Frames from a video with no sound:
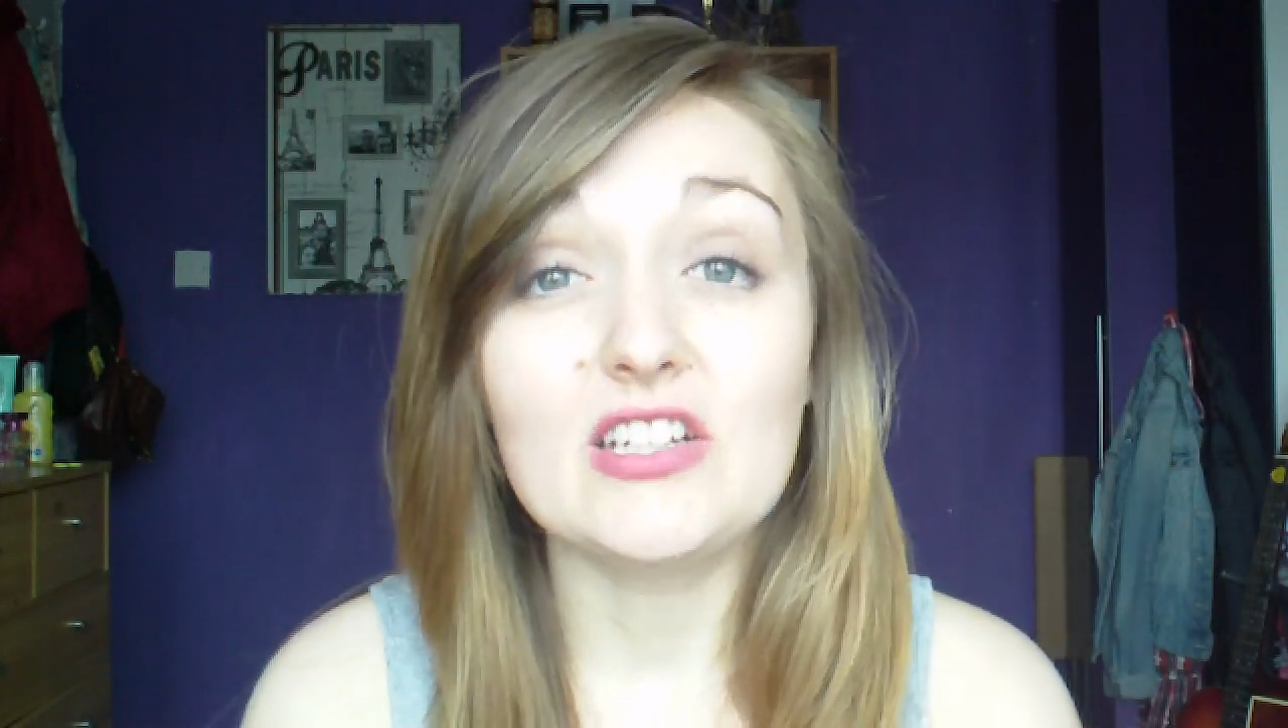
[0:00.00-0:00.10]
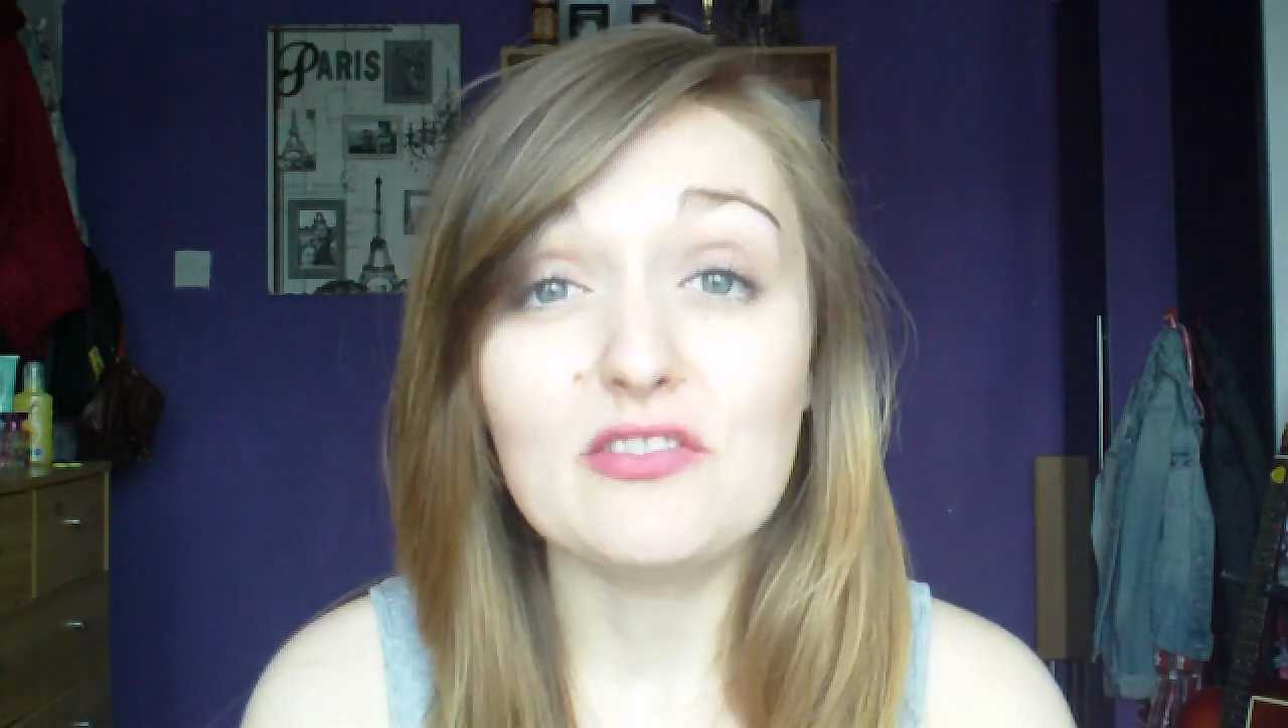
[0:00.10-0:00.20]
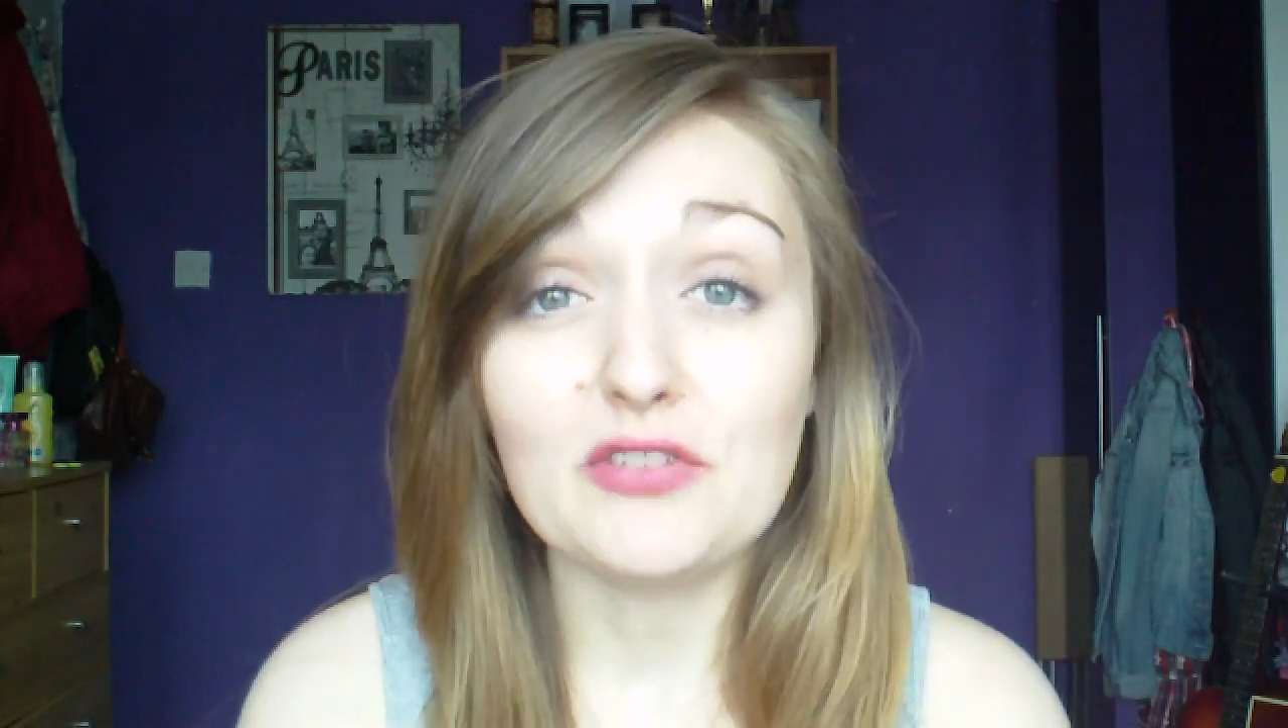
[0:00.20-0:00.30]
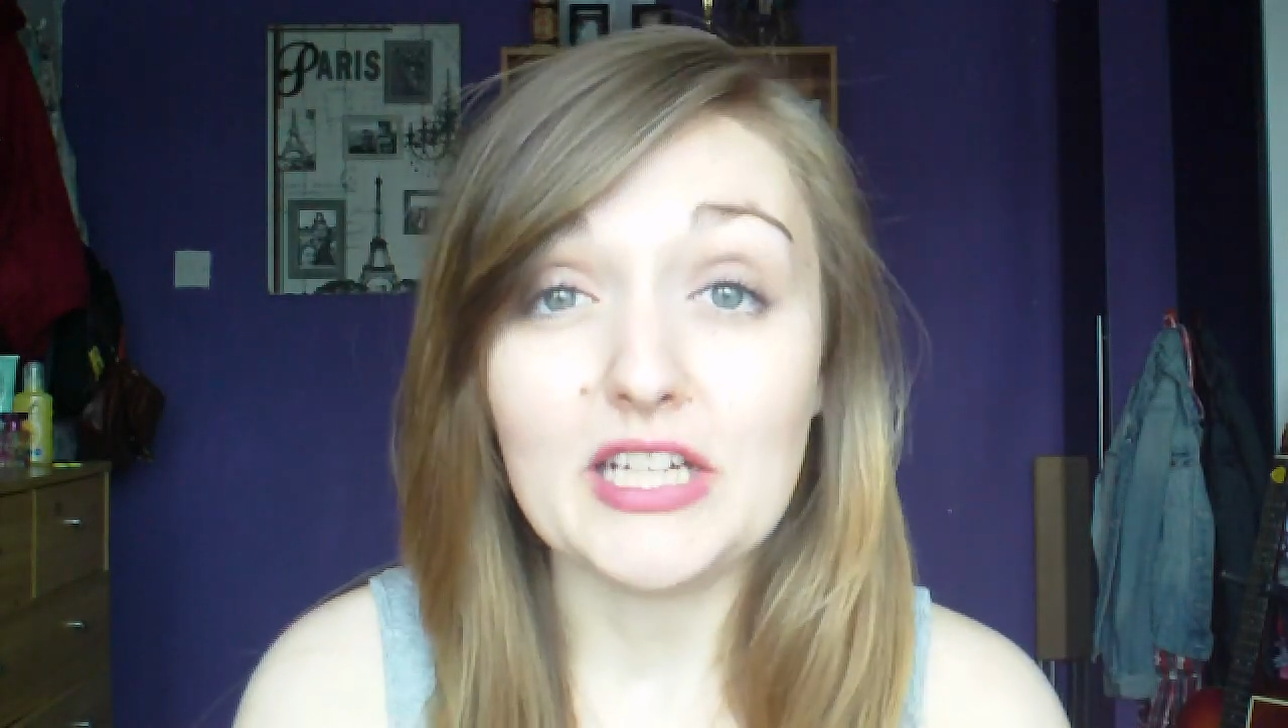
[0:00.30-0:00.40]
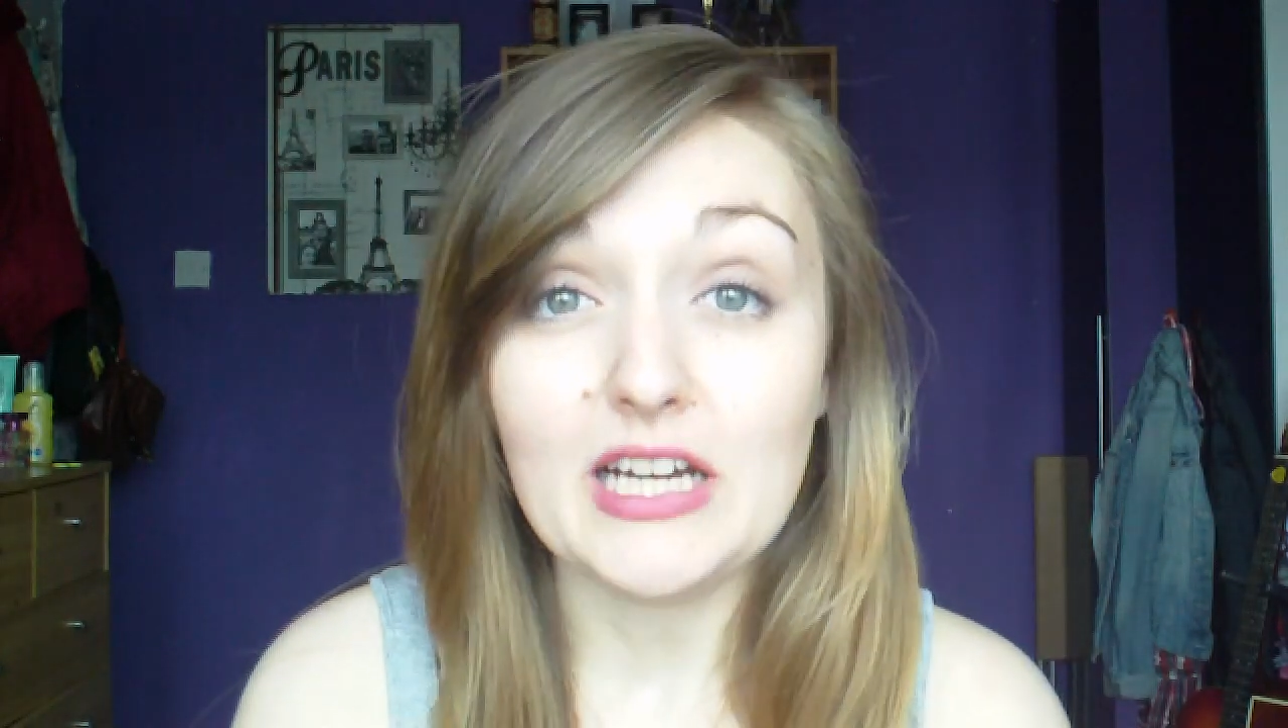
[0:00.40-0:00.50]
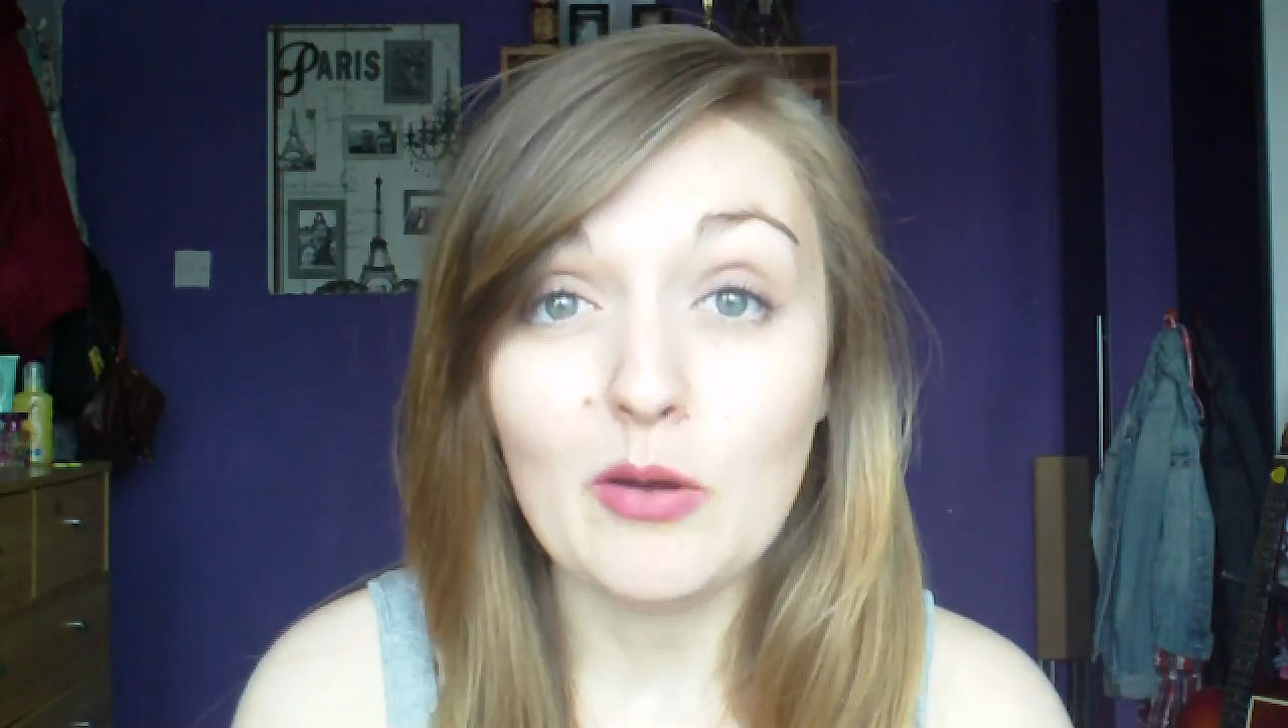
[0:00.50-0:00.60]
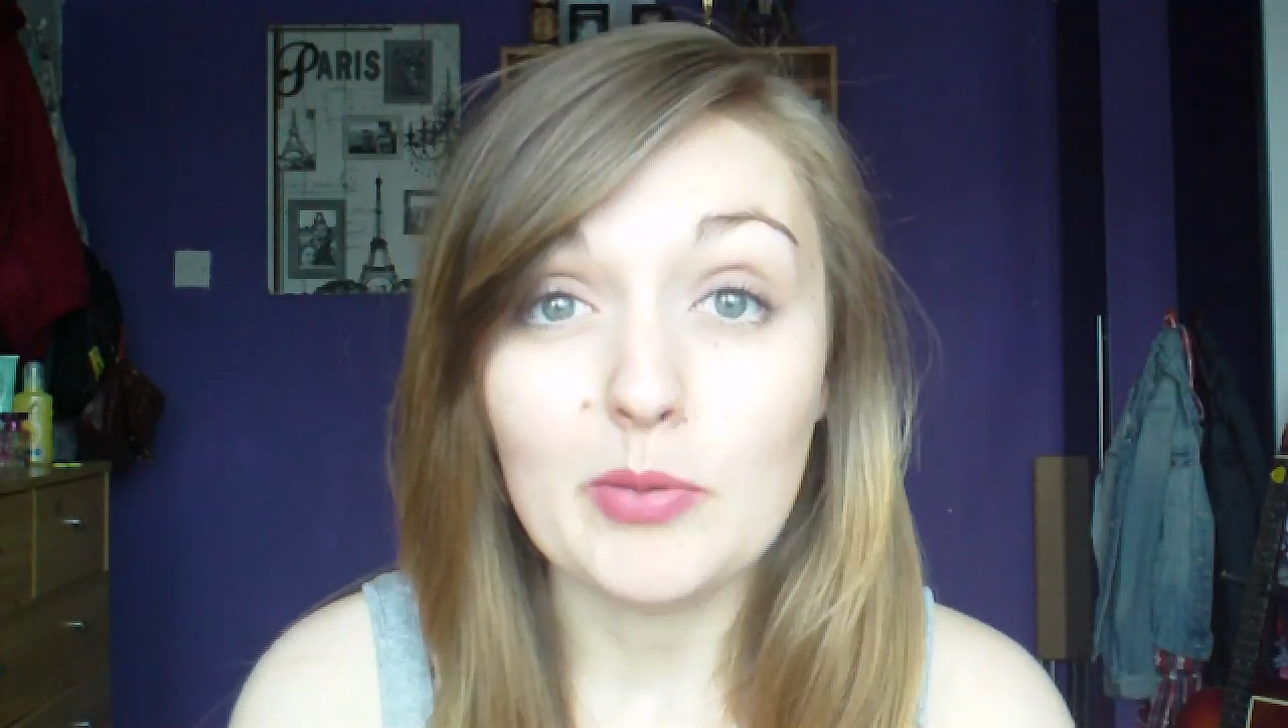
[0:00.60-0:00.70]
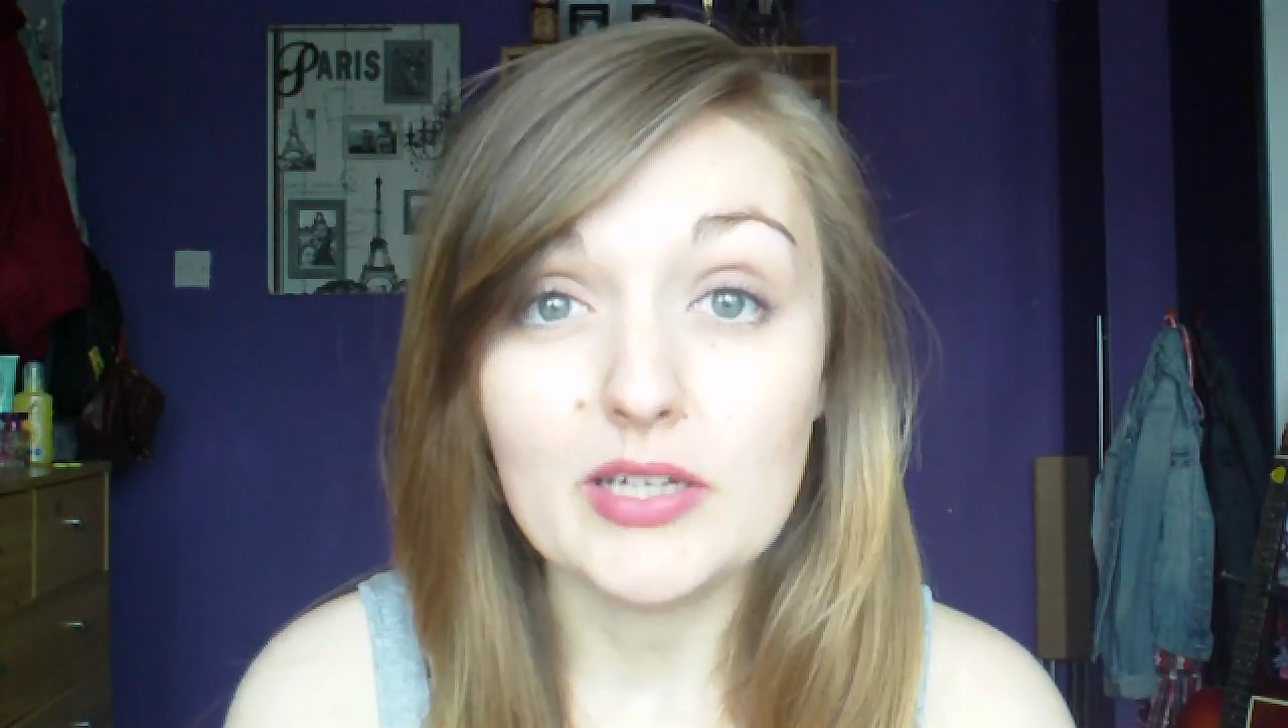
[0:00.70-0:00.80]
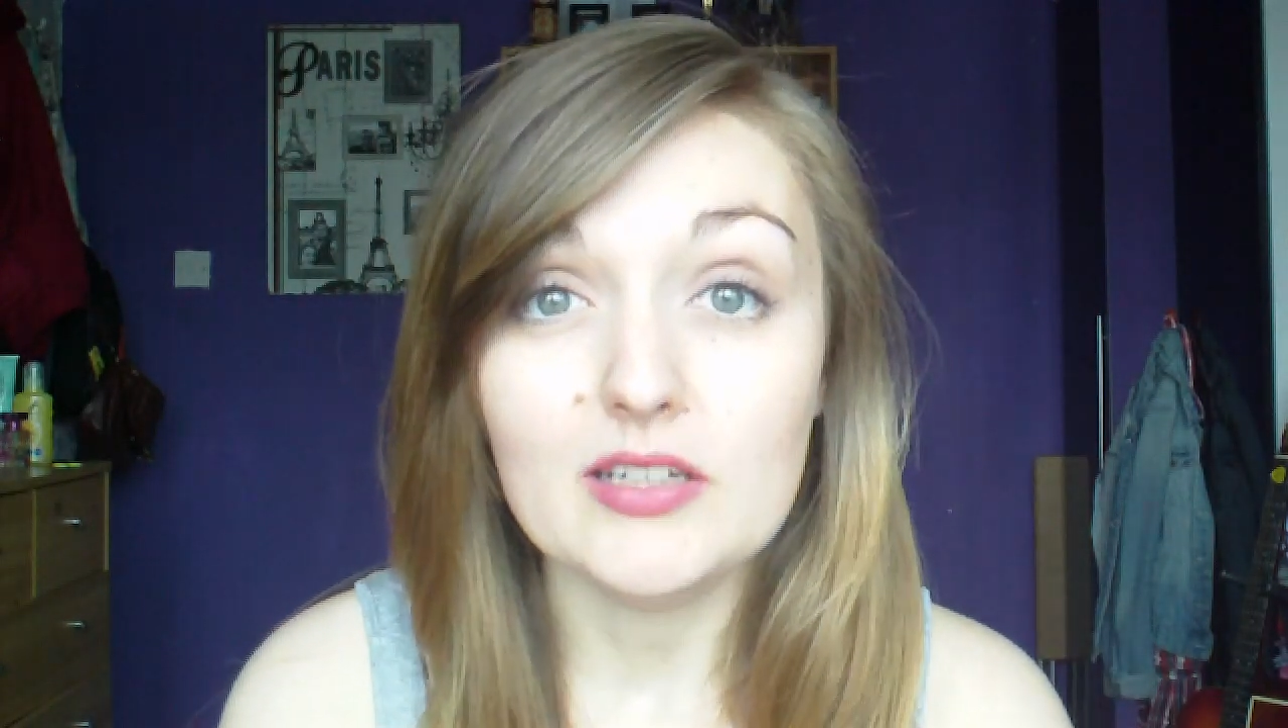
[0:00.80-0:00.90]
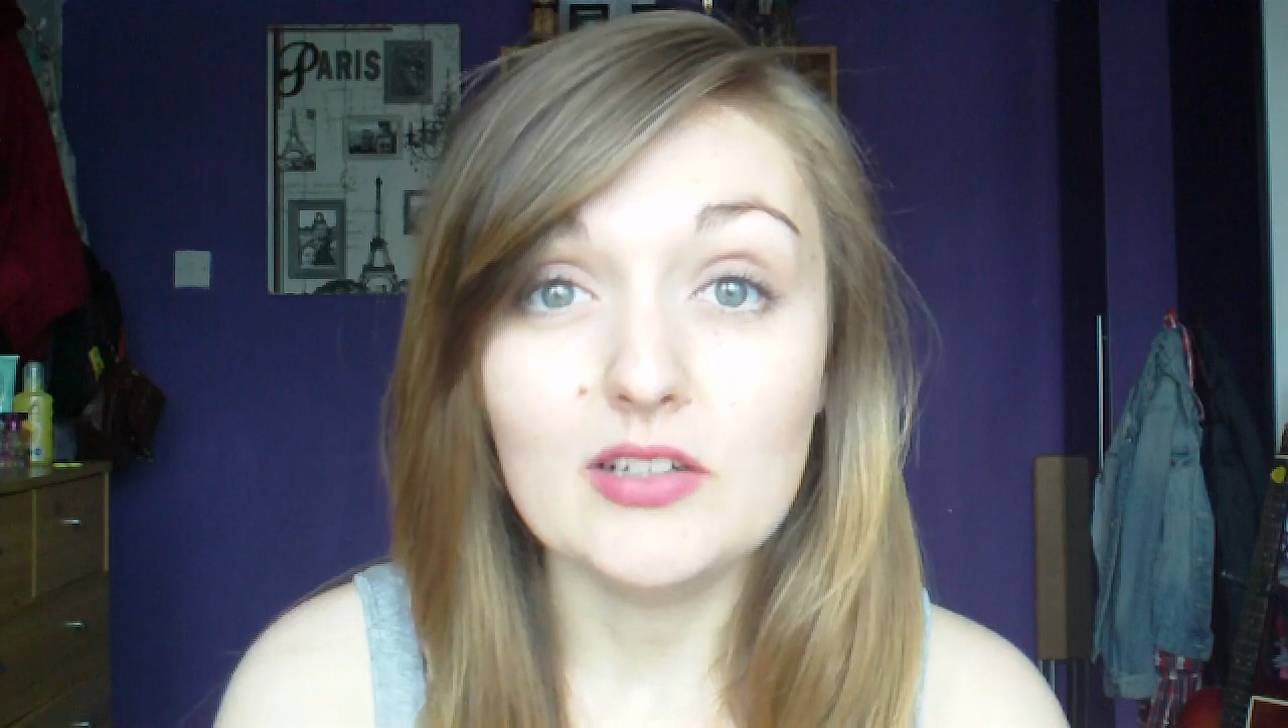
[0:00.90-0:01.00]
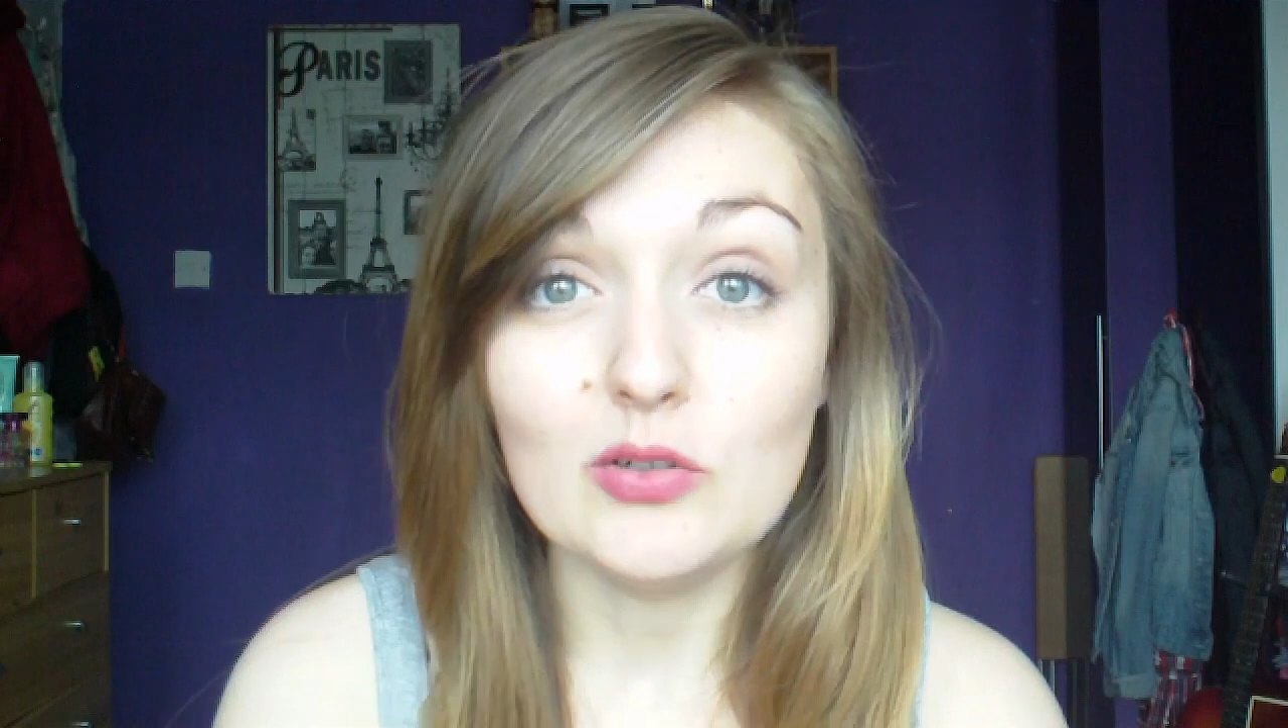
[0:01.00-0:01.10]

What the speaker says: kind of freak out a bit